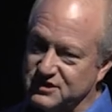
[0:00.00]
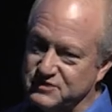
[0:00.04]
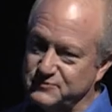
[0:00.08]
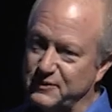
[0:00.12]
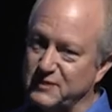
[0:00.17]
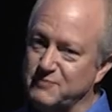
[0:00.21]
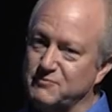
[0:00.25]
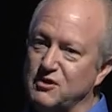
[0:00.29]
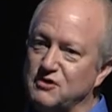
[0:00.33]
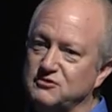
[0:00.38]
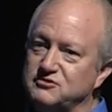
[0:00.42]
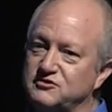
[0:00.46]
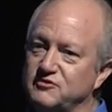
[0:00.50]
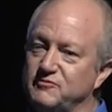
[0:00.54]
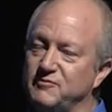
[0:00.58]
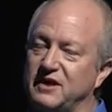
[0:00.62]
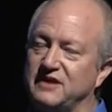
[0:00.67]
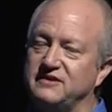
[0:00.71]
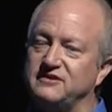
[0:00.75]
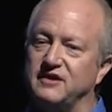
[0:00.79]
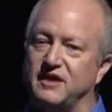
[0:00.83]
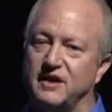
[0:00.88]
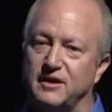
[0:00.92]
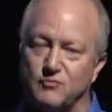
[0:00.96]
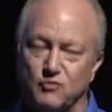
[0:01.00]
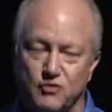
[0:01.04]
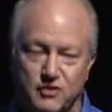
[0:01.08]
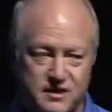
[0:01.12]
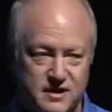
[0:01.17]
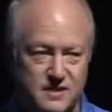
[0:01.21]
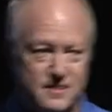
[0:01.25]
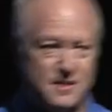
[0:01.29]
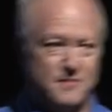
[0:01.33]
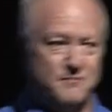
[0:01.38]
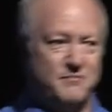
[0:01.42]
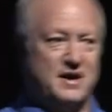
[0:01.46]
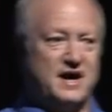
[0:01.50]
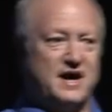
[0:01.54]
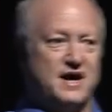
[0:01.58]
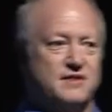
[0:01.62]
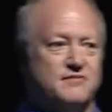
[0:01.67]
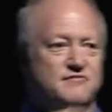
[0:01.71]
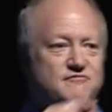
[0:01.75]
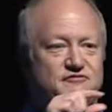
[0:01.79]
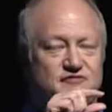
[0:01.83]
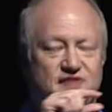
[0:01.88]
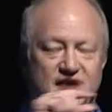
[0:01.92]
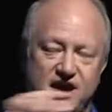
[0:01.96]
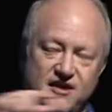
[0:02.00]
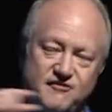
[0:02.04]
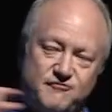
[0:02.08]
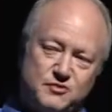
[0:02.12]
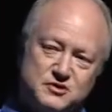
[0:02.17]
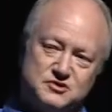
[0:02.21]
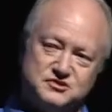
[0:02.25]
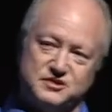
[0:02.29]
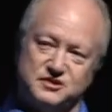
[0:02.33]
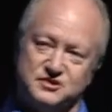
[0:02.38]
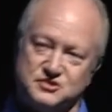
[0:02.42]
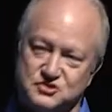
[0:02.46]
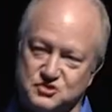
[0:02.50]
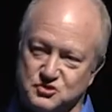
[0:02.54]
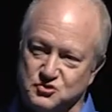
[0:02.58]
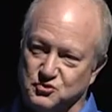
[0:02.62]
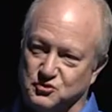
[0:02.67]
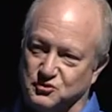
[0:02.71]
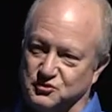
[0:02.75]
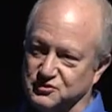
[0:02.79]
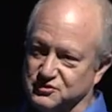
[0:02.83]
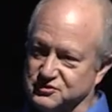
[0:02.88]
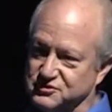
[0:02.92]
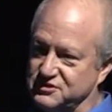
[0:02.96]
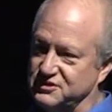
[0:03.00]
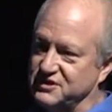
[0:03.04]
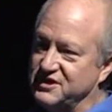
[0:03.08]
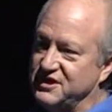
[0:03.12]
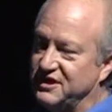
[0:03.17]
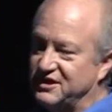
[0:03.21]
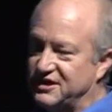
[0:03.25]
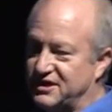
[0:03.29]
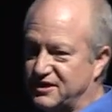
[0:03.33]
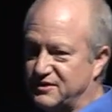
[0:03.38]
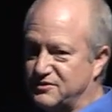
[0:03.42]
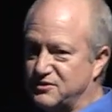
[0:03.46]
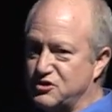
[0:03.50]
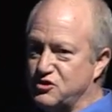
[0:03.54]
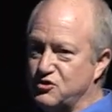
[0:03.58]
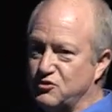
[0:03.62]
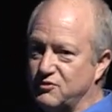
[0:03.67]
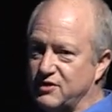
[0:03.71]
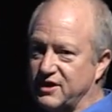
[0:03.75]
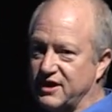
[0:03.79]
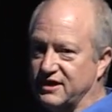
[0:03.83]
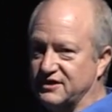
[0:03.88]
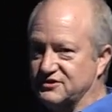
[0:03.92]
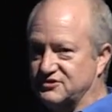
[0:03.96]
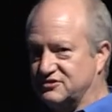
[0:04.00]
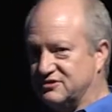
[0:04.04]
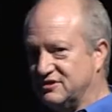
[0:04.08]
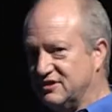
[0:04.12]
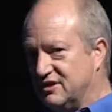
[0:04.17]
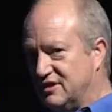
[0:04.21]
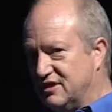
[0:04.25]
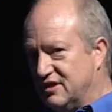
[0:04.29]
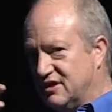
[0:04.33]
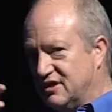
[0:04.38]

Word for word: I spend most of my time working in the bottom 5% of schools in the US